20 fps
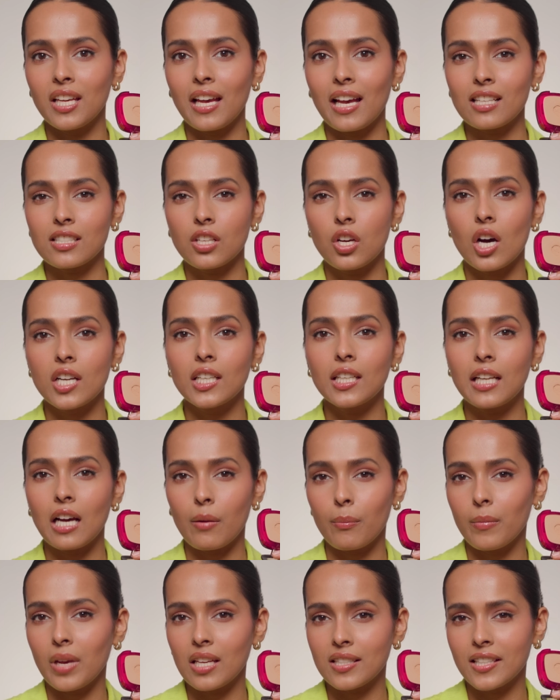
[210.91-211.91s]
It has got an
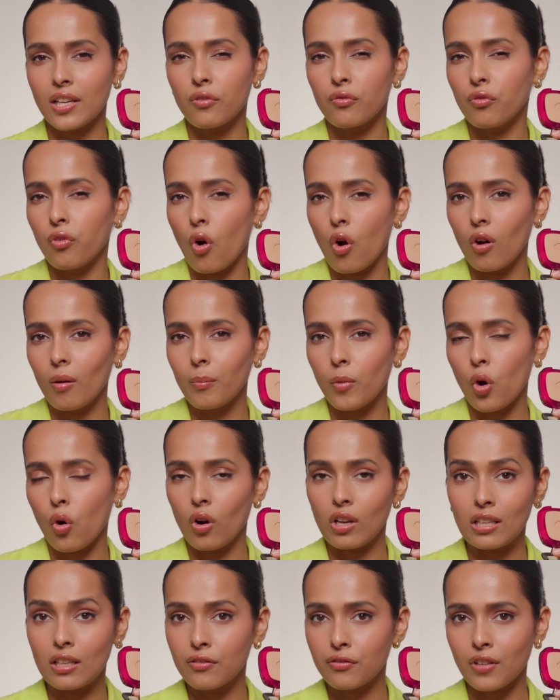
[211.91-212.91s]
amazing warm
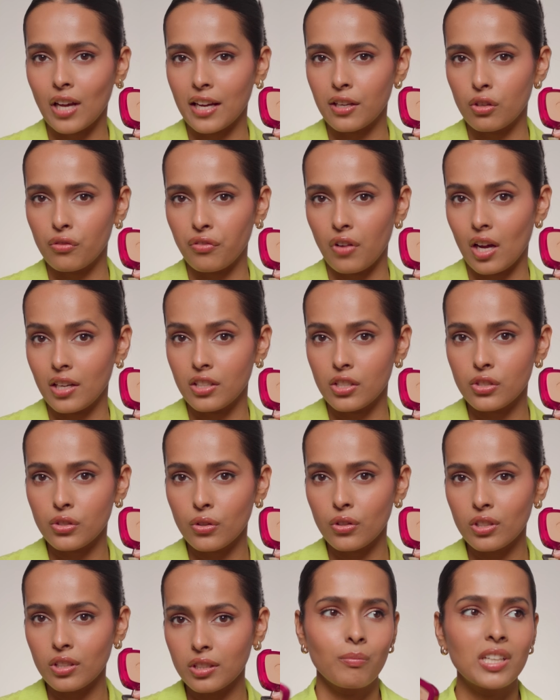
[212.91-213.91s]
olive kind of
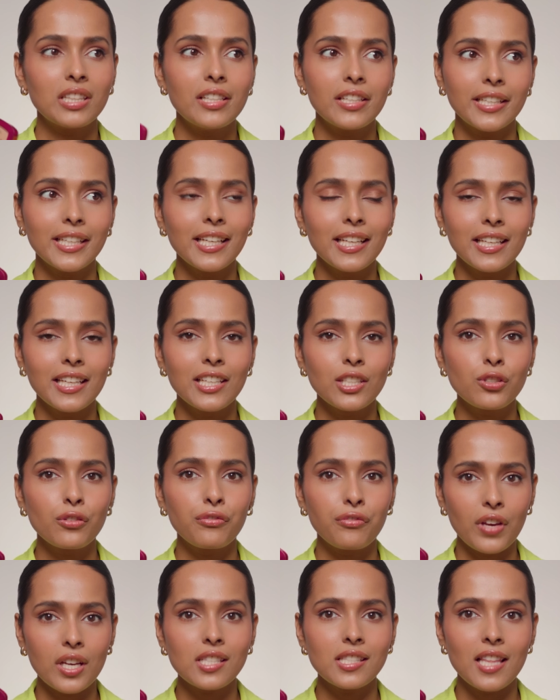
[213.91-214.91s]
undertone, but they really need to
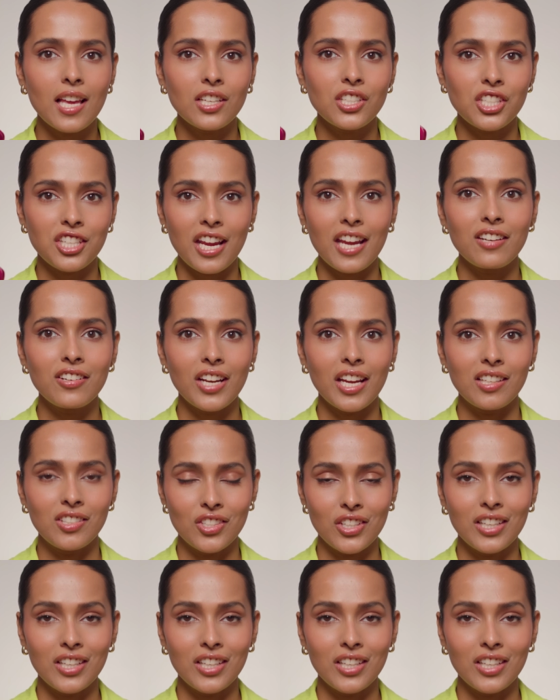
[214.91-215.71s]
fix their shade range.